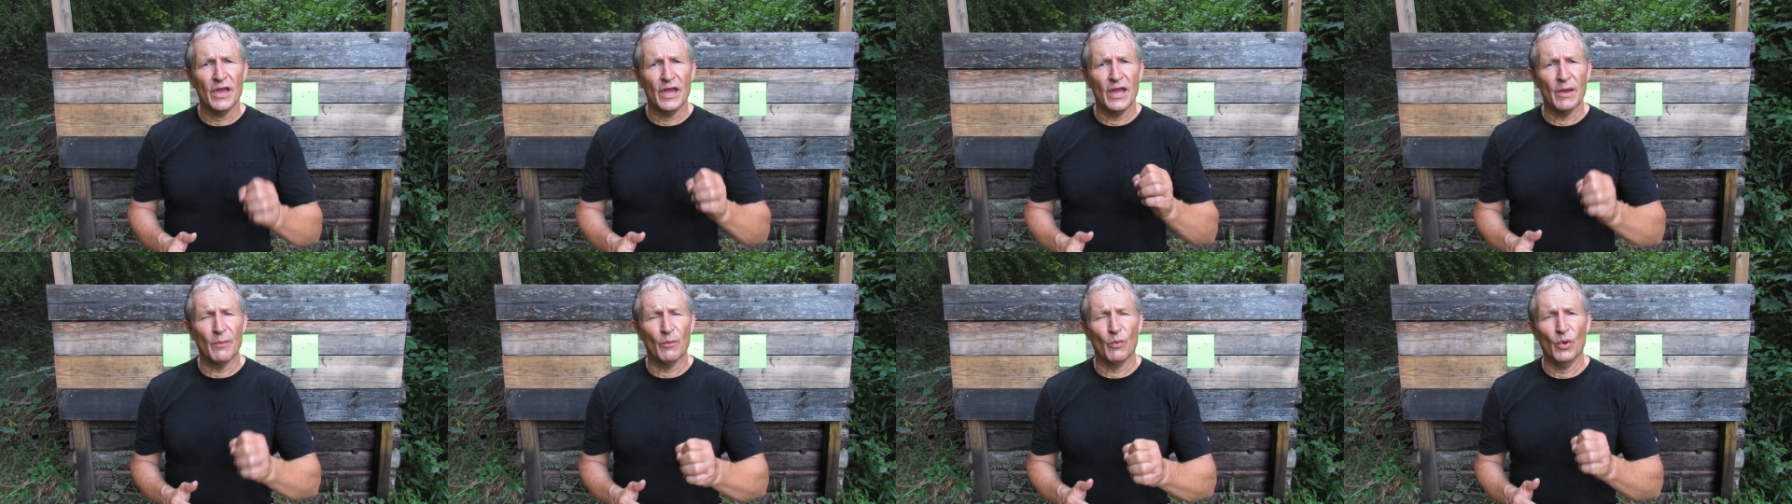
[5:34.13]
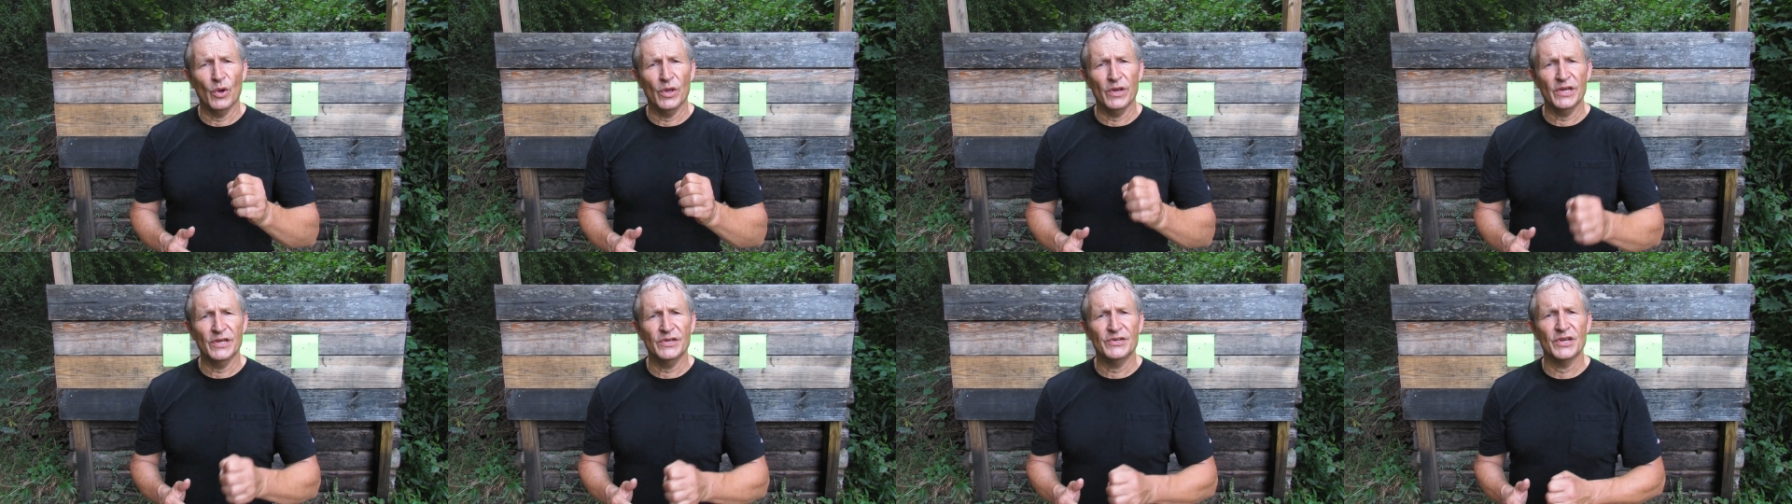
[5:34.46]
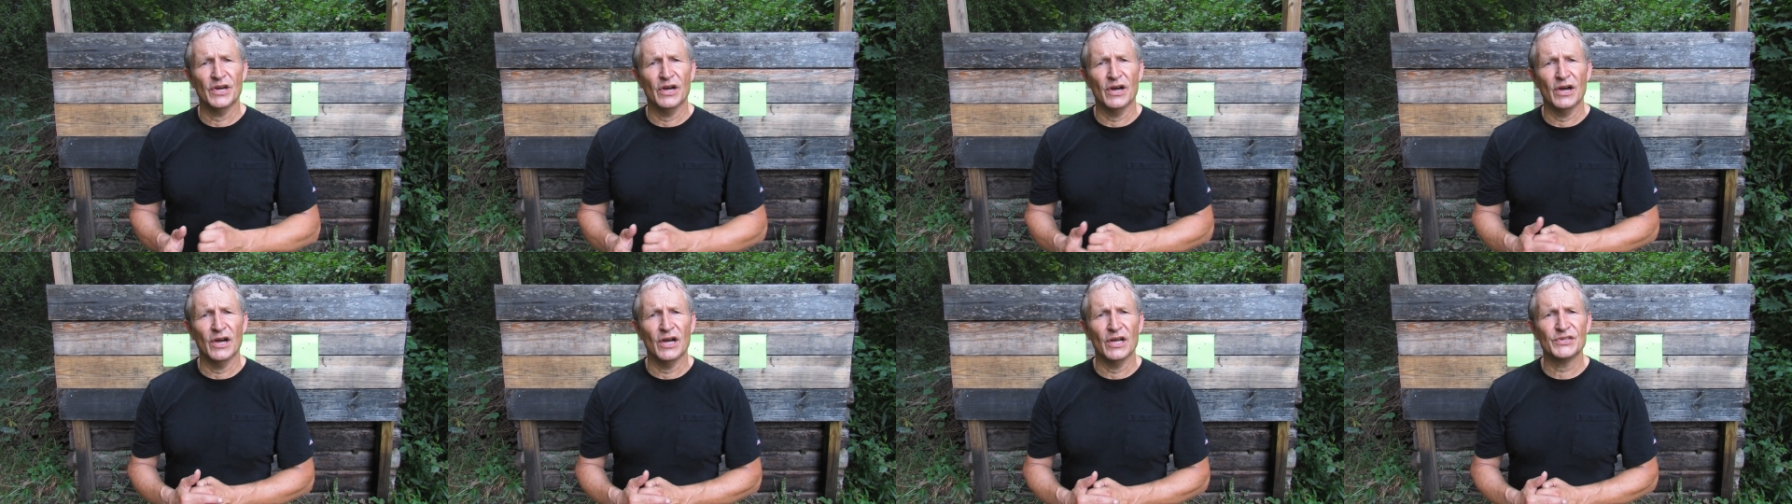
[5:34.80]
and when he
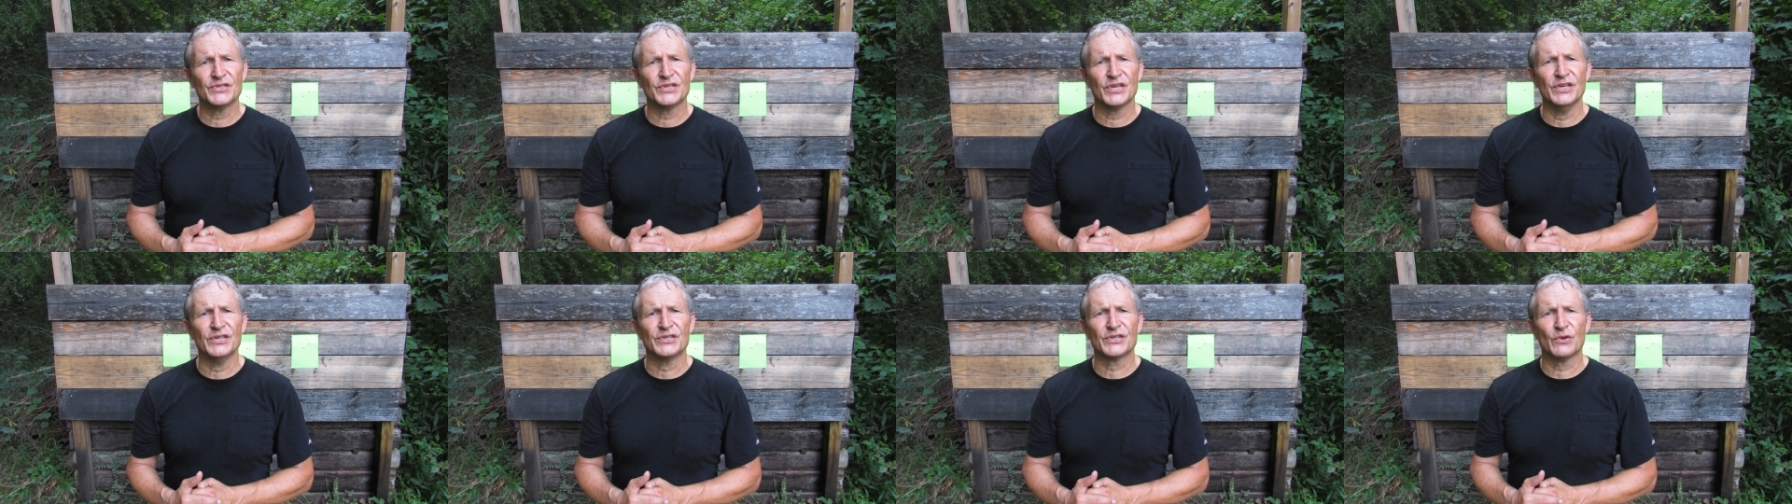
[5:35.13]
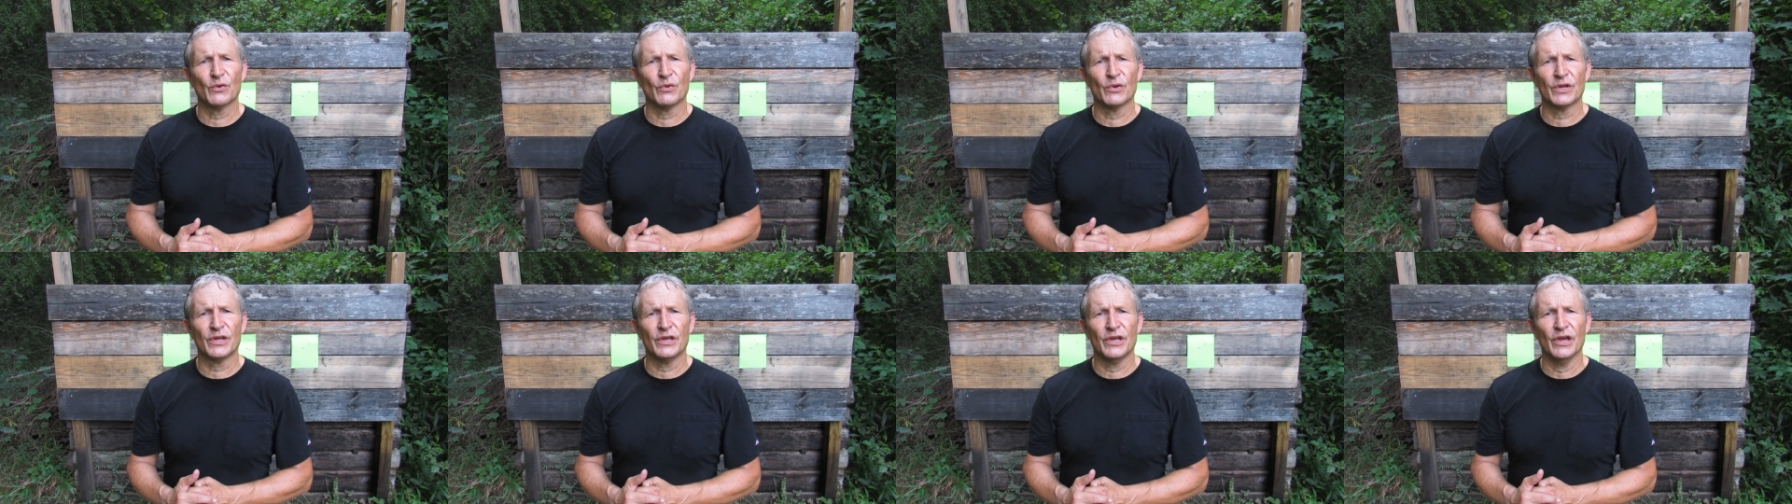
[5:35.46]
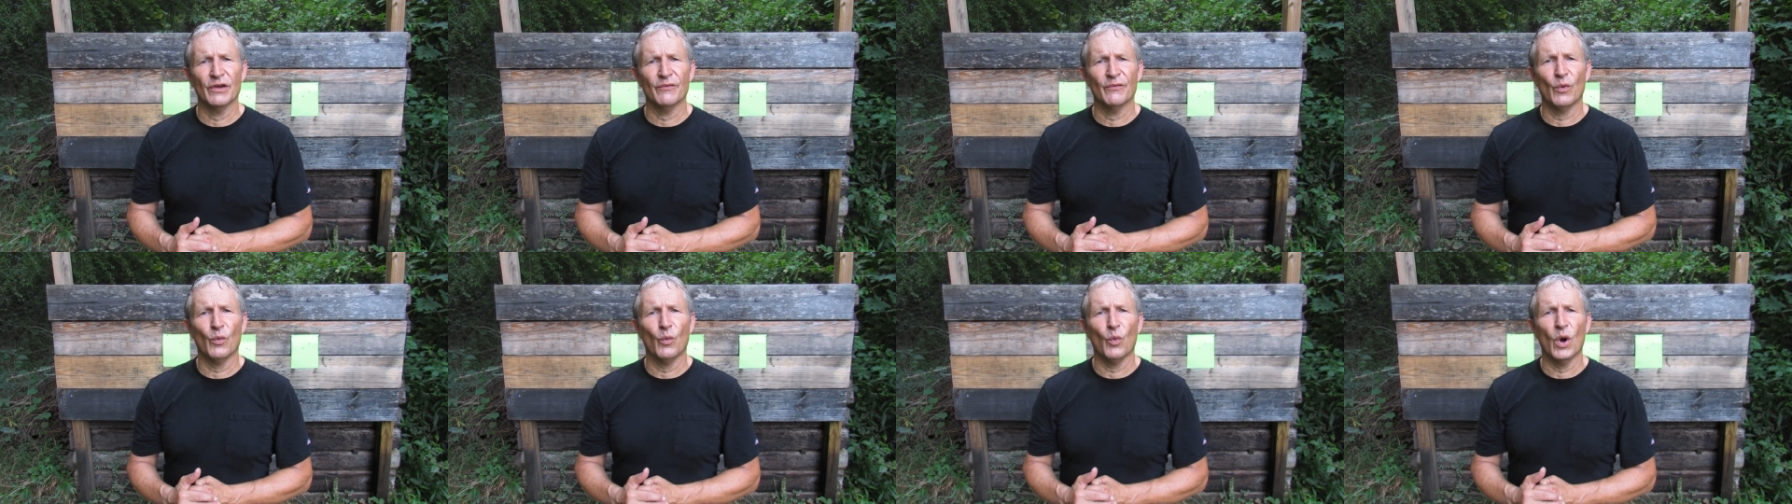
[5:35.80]
does, he's going to
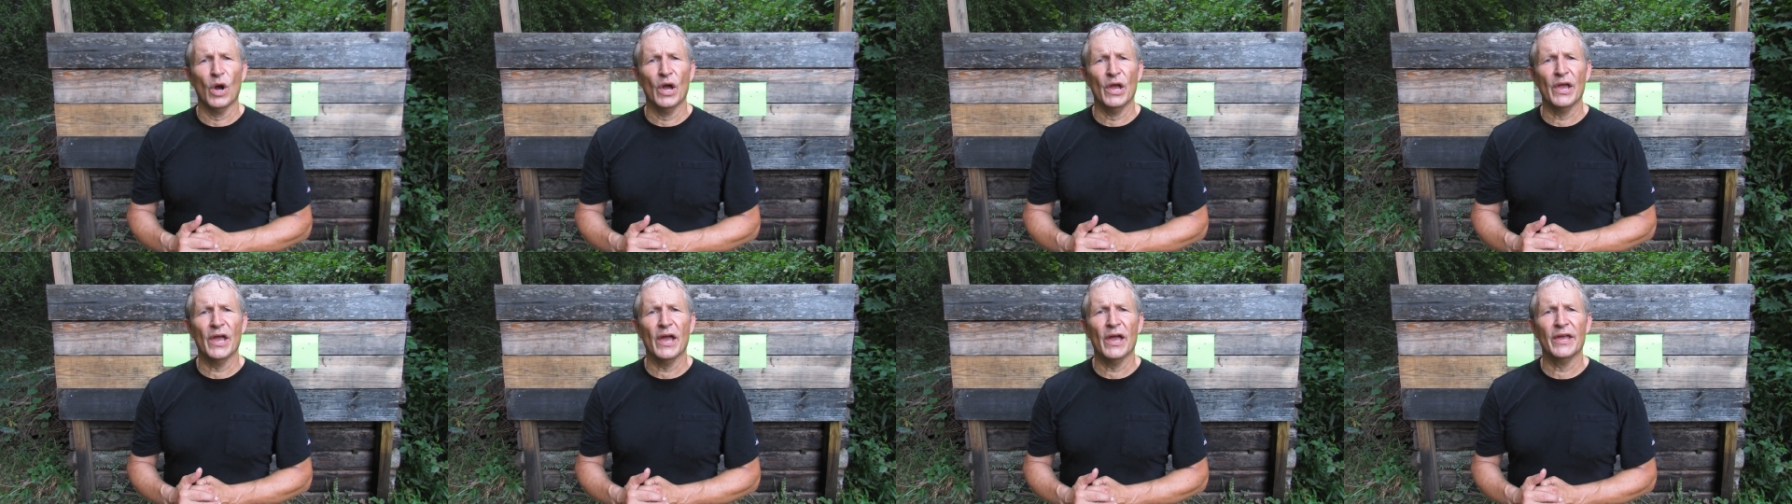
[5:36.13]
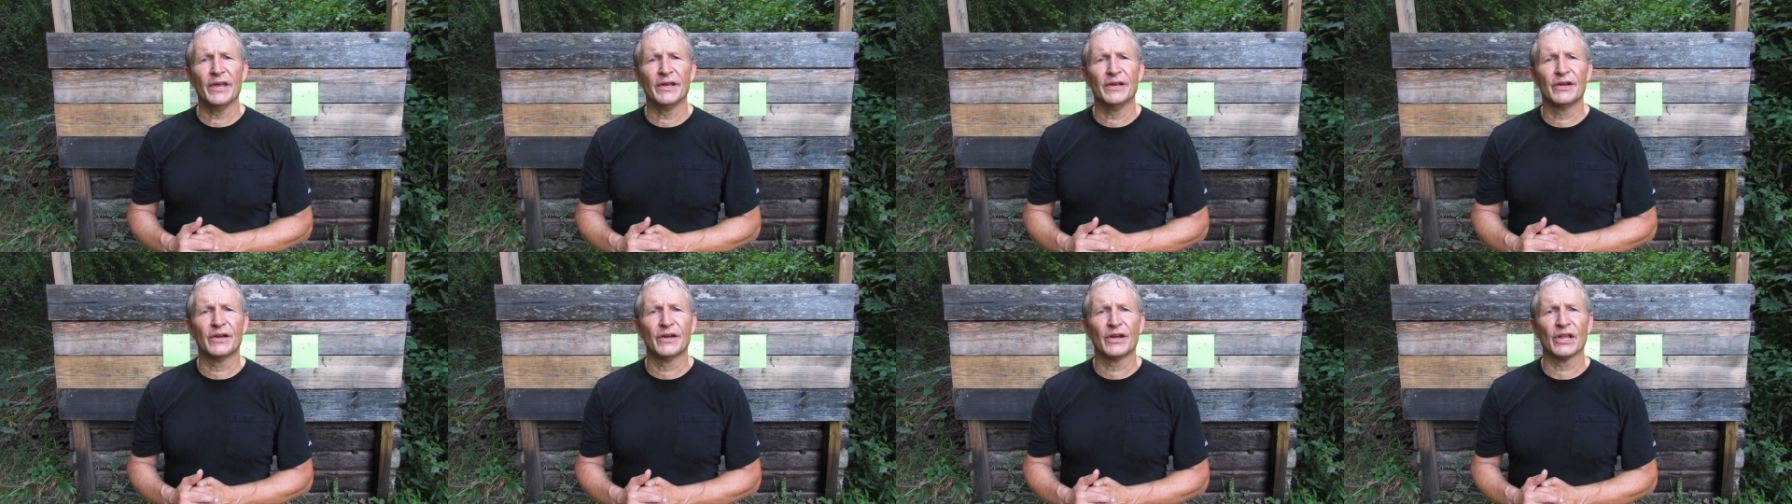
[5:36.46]
give away a